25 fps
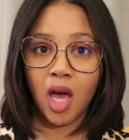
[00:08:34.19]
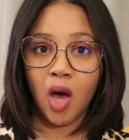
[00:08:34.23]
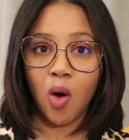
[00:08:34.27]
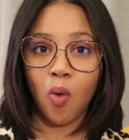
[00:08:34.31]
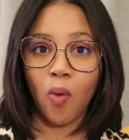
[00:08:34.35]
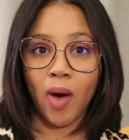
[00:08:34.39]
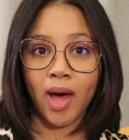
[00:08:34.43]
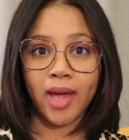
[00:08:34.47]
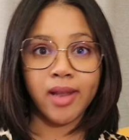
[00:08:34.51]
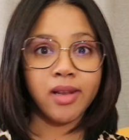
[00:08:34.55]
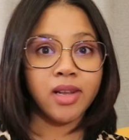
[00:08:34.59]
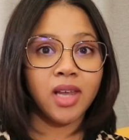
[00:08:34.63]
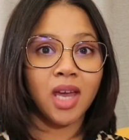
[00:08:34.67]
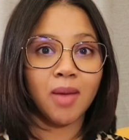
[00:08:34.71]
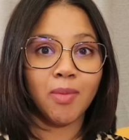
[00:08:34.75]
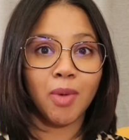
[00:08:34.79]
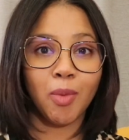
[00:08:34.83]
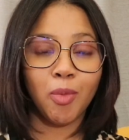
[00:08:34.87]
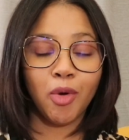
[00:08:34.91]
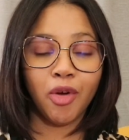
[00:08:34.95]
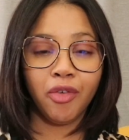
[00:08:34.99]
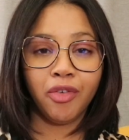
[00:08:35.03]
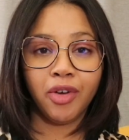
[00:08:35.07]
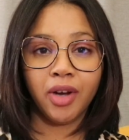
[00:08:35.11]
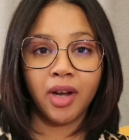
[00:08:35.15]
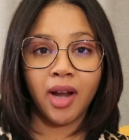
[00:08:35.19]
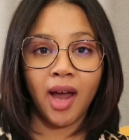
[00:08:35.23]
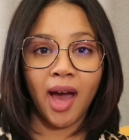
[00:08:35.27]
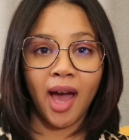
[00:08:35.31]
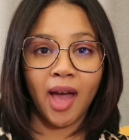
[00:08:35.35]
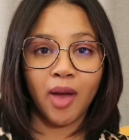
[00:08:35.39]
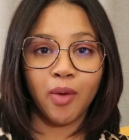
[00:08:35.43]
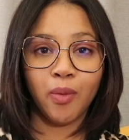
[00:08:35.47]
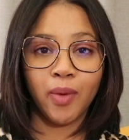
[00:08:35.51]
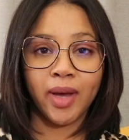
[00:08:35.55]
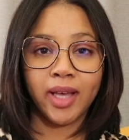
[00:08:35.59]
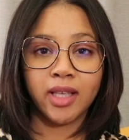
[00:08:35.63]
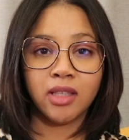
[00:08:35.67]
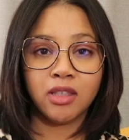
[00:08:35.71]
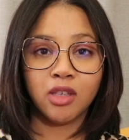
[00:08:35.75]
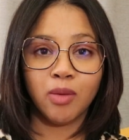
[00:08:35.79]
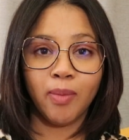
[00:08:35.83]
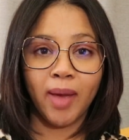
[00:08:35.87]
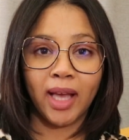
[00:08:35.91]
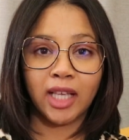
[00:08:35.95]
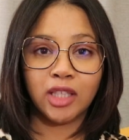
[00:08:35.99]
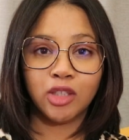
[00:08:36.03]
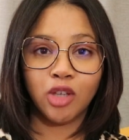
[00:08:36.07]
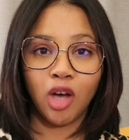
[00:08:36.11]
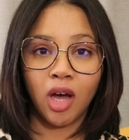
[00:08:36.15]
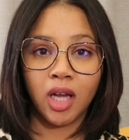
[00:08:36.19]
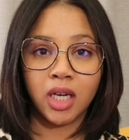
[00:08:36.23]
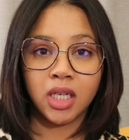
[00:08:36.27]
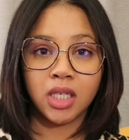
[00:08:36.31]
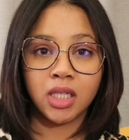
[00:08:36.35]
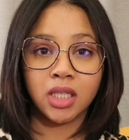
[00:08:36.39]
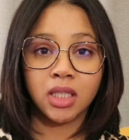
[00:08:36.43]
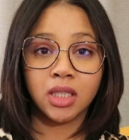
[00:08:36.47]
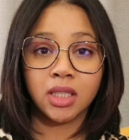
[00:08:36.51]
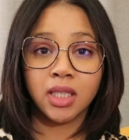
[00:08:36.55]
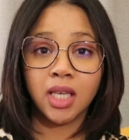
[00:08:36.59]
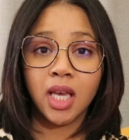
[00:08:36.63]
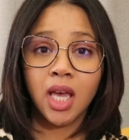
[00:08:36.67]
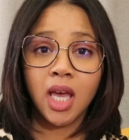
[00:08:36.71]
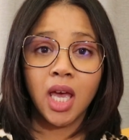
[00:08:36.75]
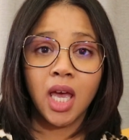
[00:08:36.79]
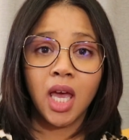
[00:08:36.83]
One day my boyfriend and I went to McDonald's.